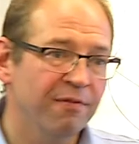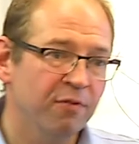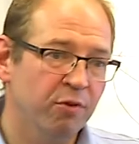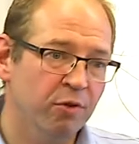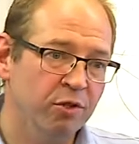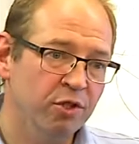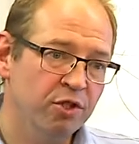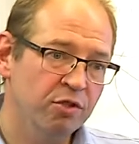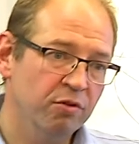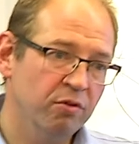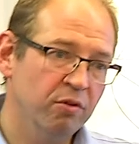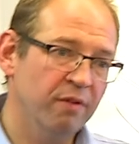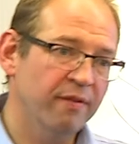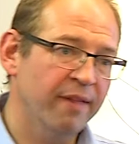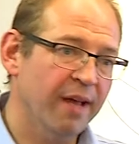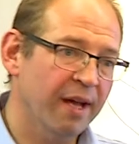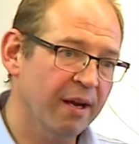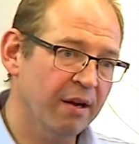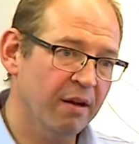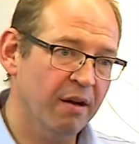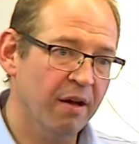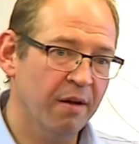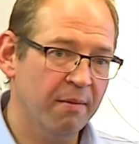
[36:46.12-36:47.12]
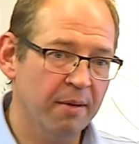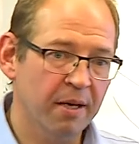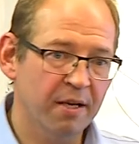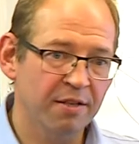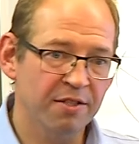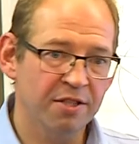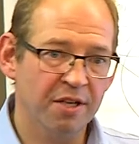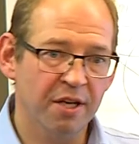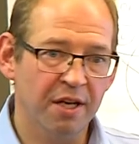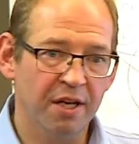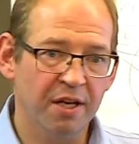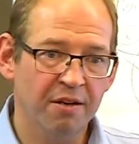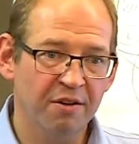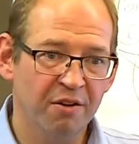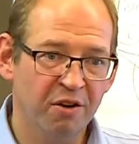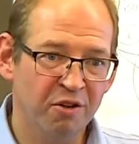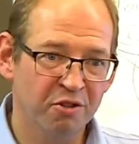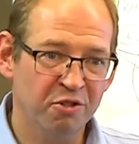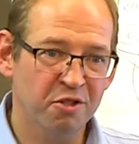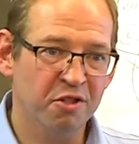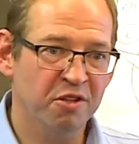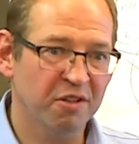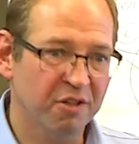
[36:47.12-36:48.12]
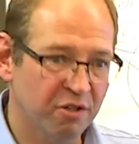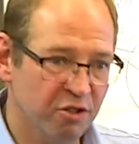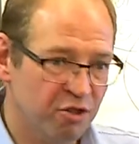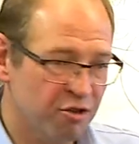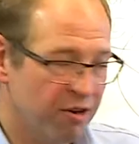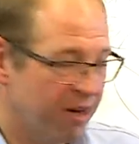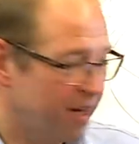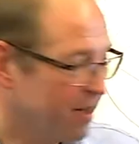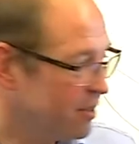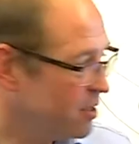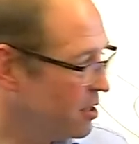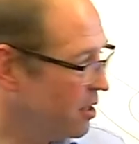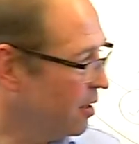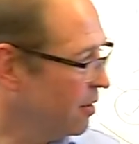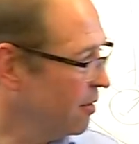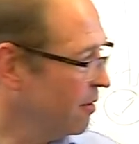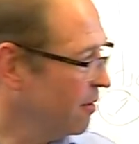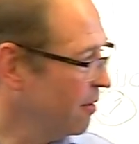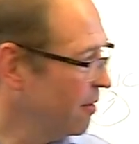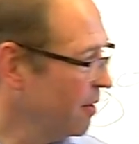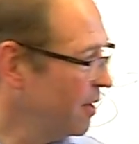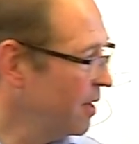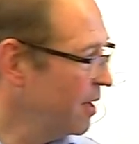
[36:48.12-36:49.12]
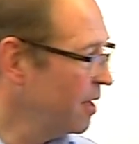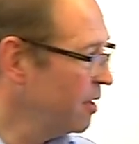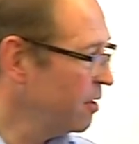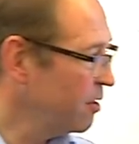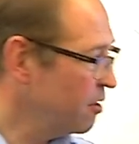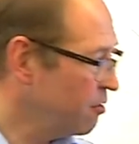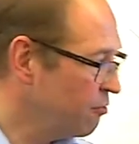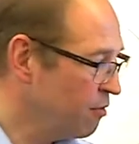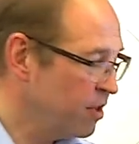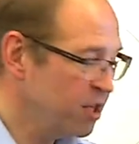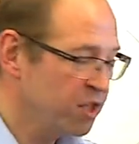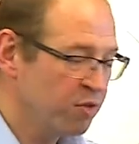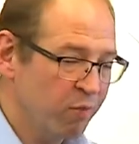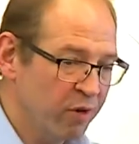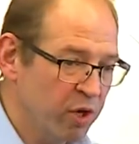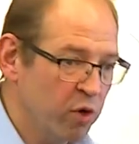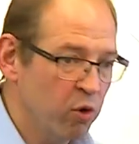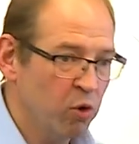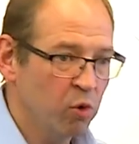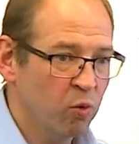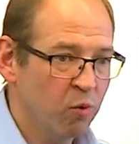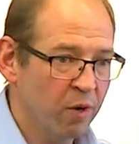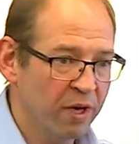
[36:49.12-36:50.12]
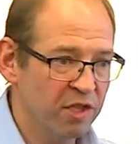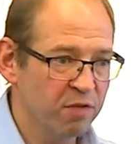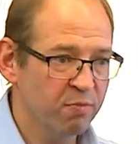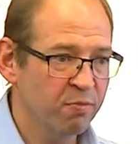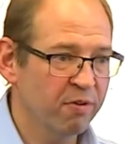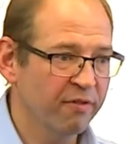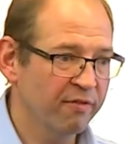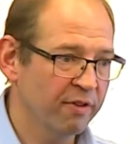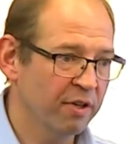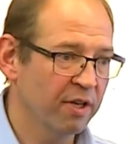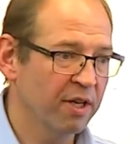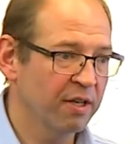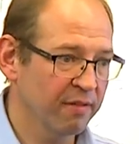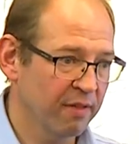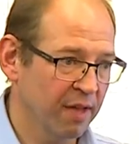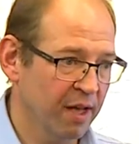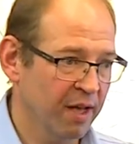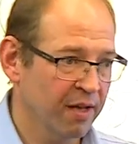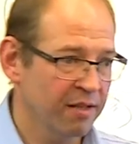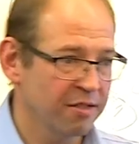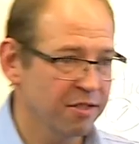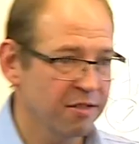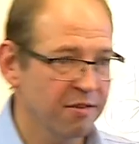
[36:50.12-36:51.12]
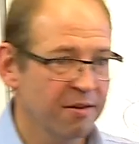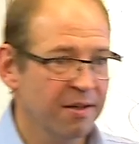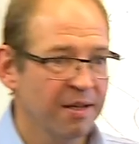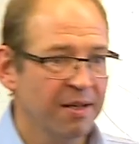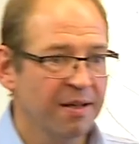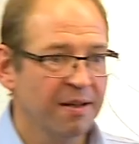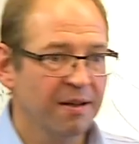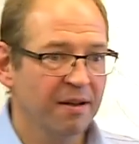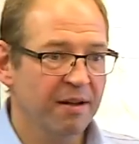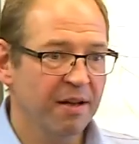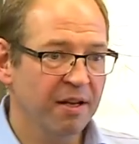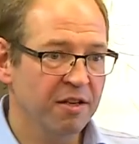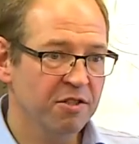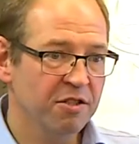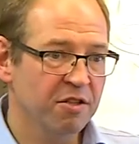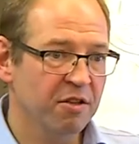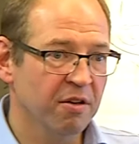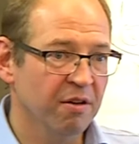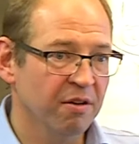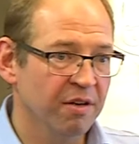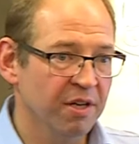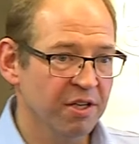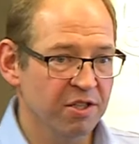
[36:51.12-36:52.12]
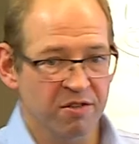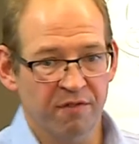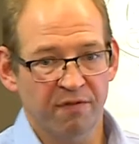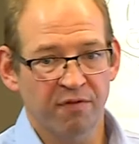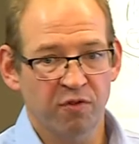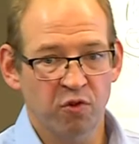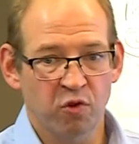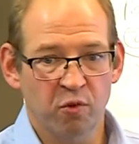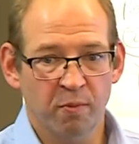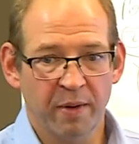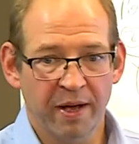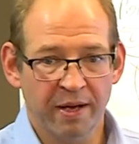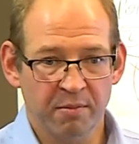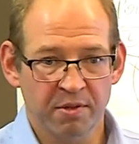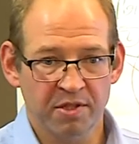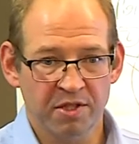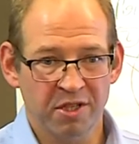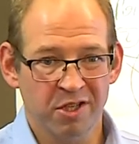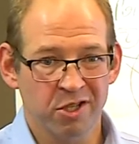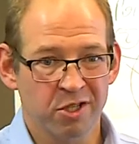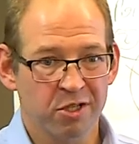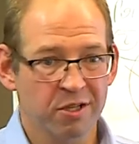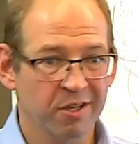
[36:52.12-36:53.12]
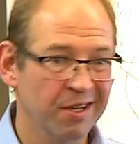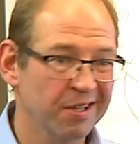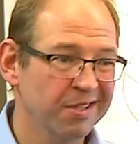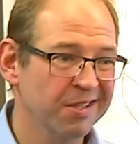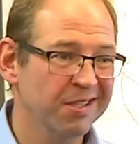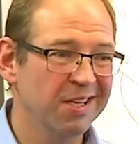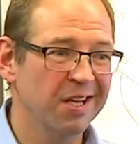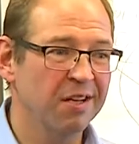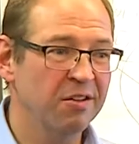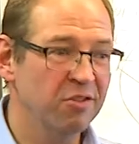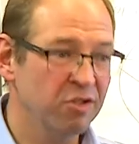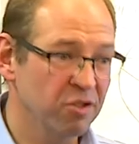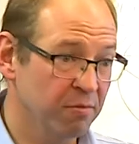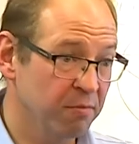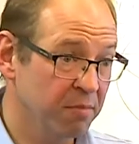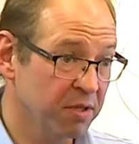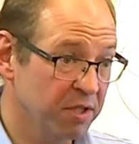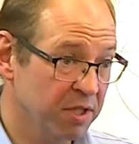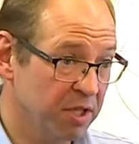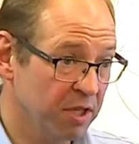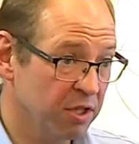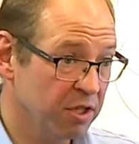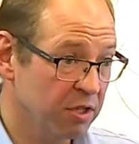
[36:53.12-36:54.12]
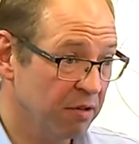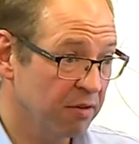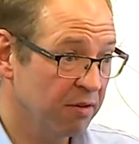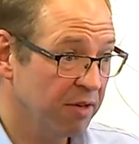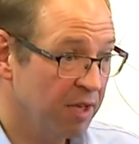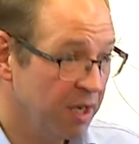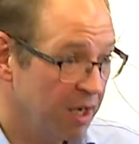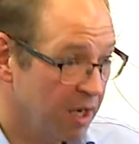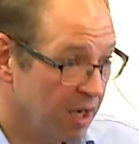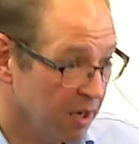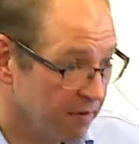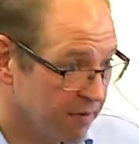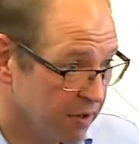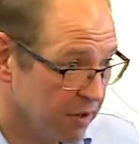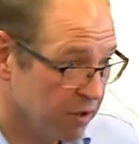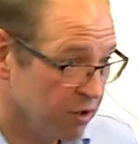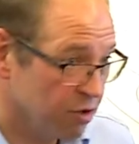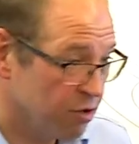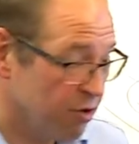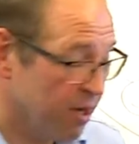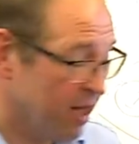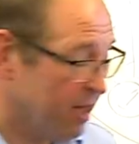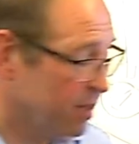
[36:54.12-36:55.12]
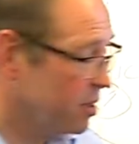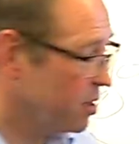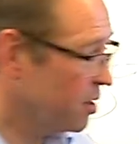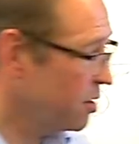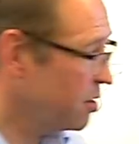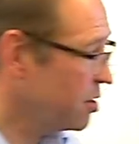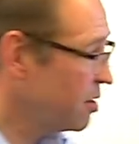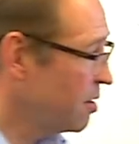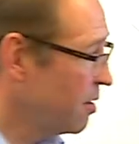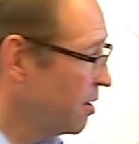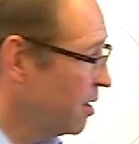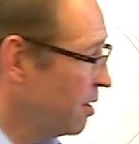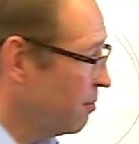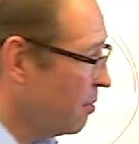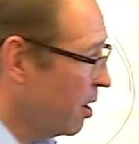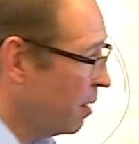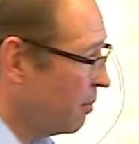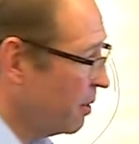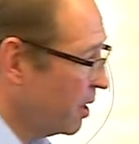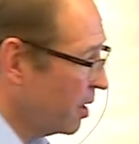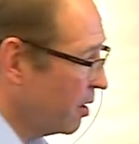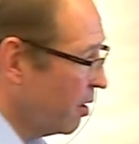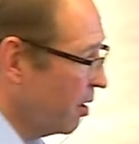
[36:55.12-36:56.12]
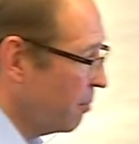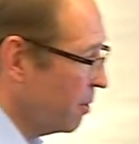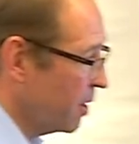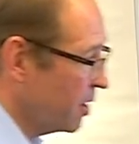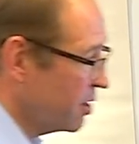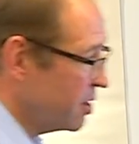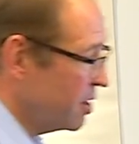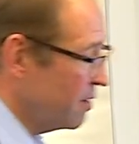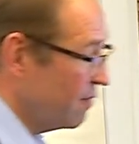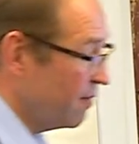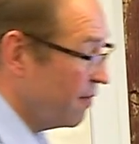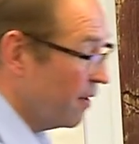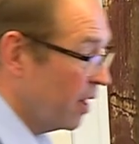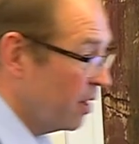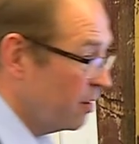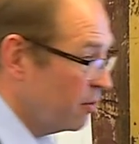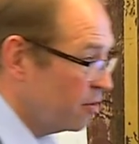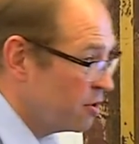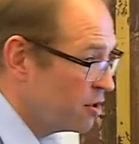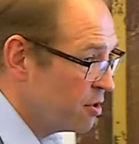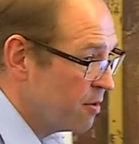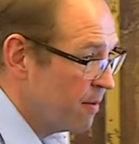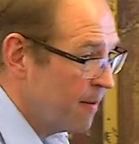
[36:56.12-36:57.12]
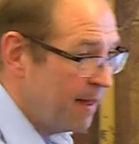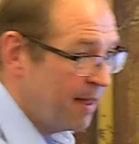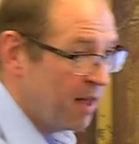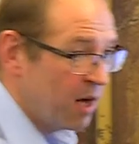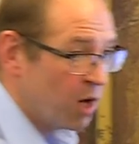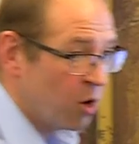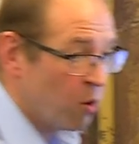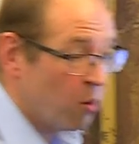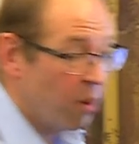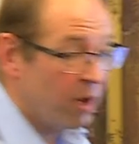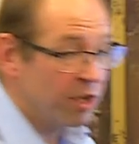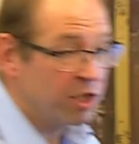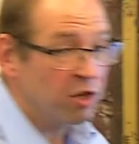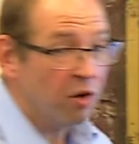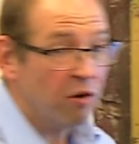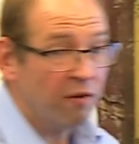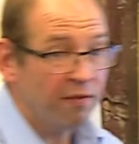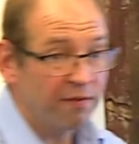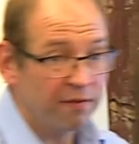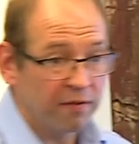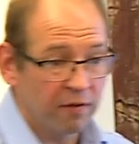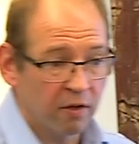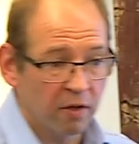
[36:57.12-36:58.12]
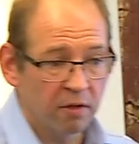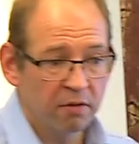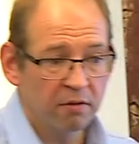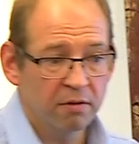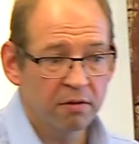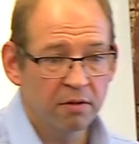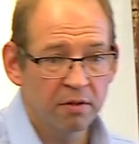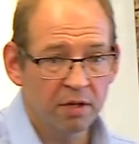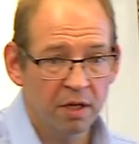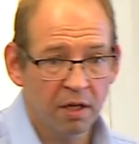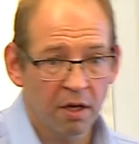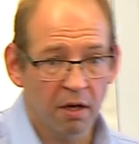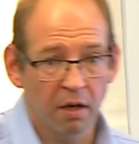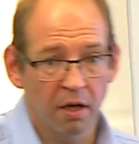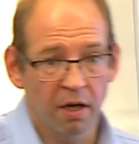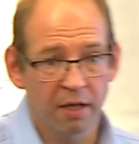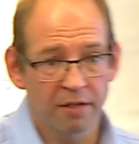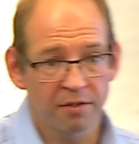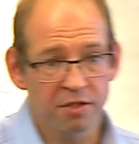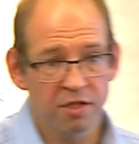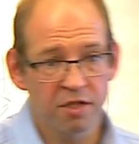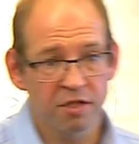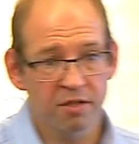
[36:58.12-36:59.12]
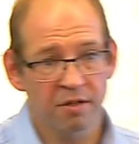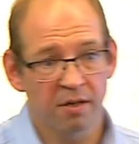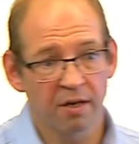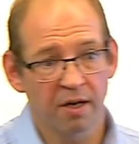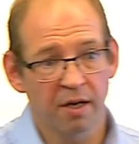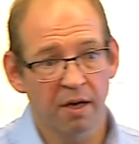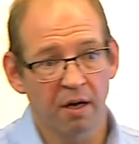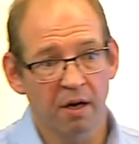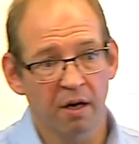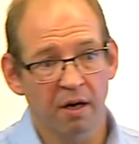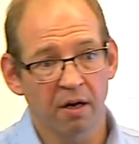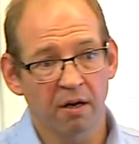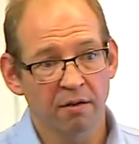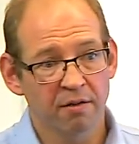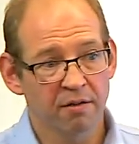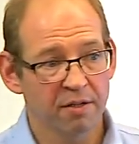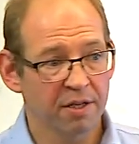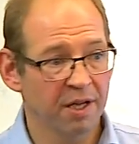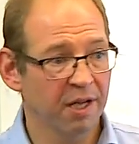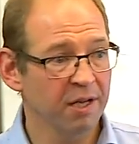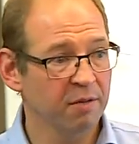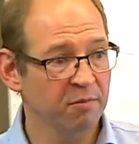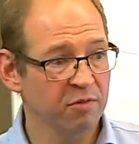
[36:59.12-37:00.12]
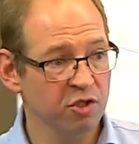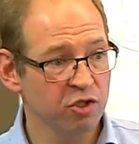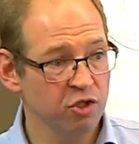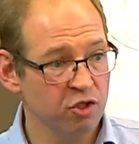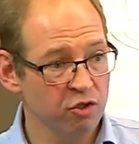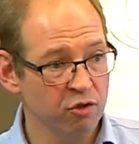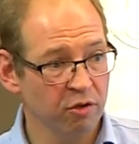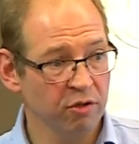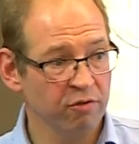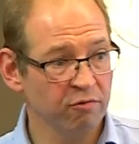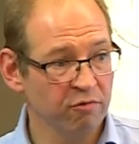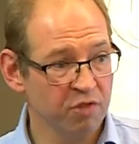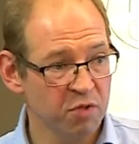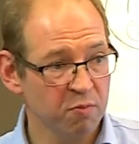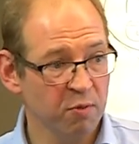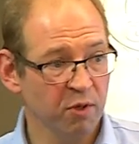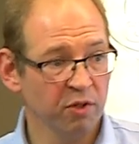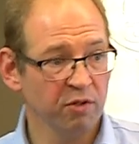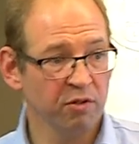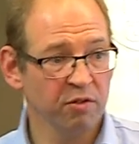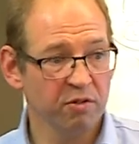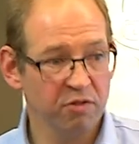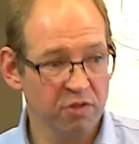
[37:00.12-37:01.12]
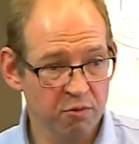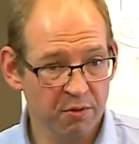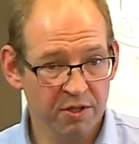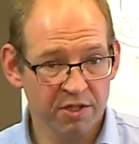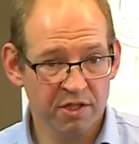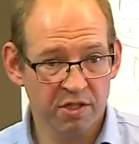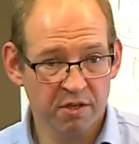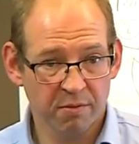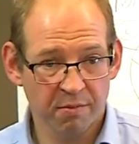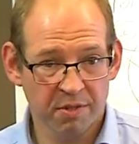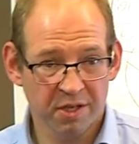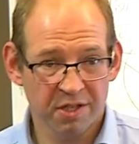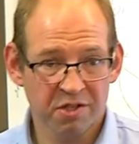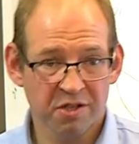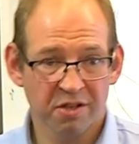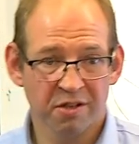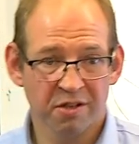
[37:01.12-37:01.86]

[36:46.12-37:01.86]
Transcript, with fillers: foists all of that liability onto the contractor, the reason we always provide that is that it's a fallback position, a contingent position, if the contractor's public liability fails. Quite often, clients are named as joint respondents when somebody's